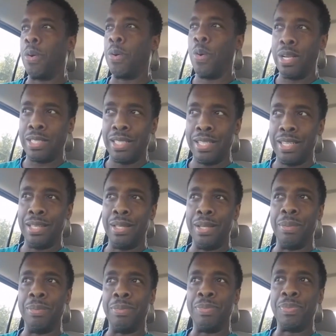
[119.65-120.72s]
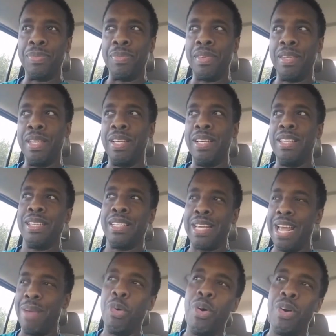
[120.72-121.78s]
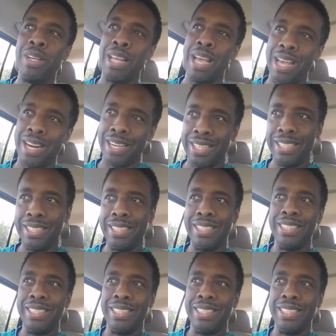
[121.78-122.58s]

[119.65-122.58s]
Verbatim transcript: questioning them came on later